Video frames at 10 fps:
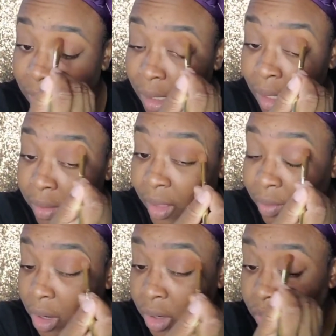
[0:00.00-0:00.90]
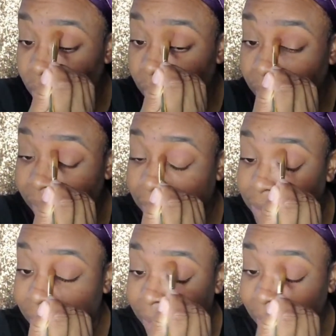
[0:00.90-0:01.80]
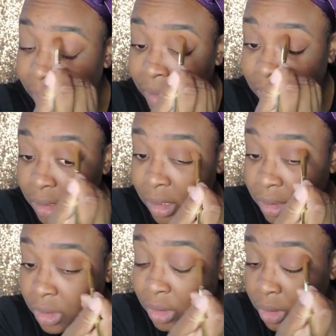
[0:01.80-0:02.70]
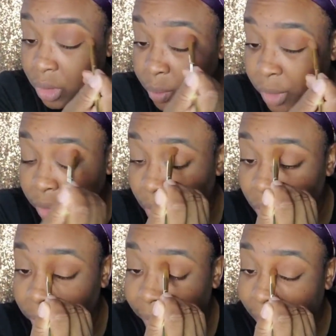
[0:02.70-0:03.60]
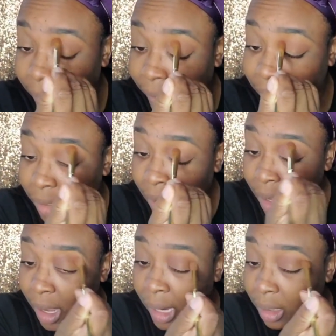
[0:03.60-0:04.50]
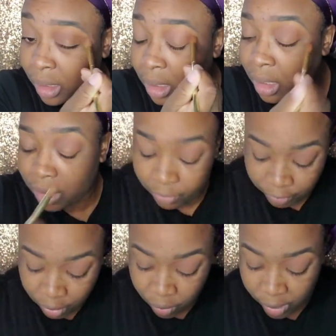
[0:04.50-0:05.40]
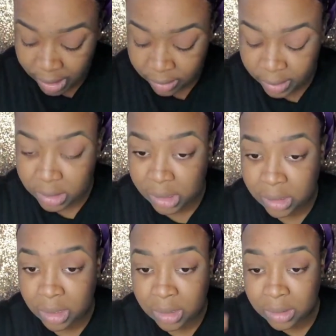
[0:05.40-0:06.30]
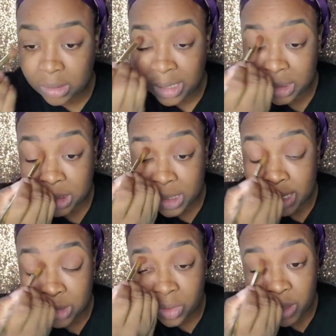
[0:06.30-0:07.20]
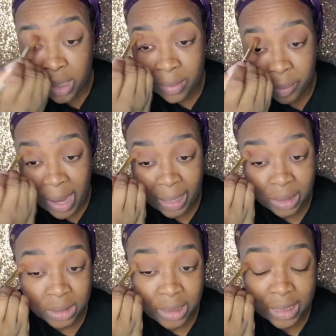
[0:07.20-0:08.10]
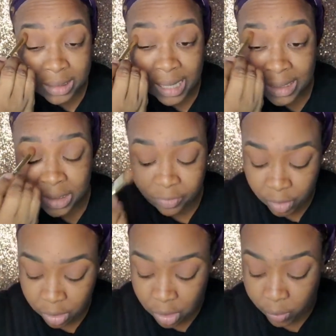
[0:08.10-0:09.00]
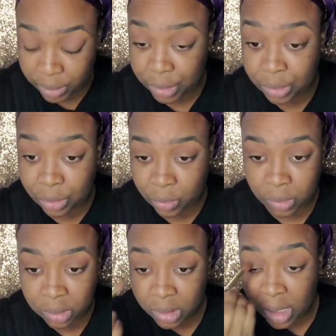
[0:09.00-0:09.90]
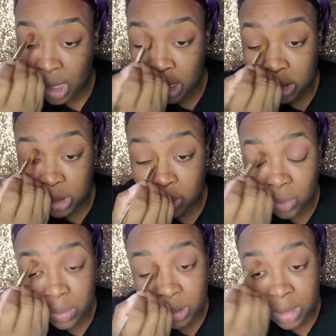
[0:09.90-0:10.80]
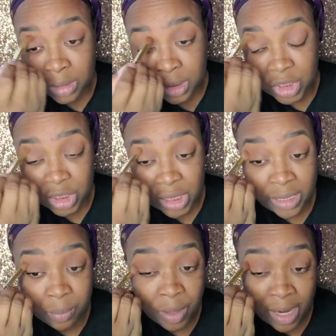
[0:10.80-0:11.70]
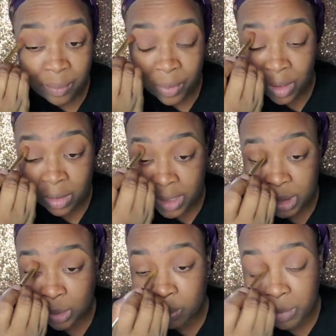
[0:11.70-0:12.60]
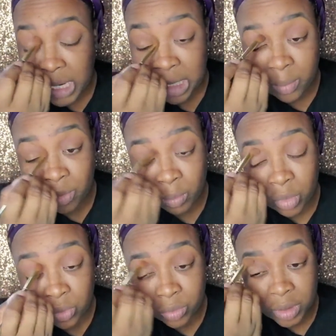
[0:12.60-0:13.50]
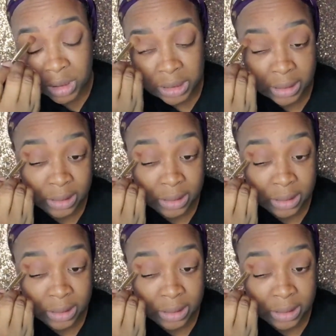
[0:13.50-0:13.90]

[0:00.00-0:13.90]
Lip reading: never heard of crayon case, it is a super dope line. I love the way that she has created the packaging. It's as if you're going to school. So the sheet paper is your makeup remover sheet,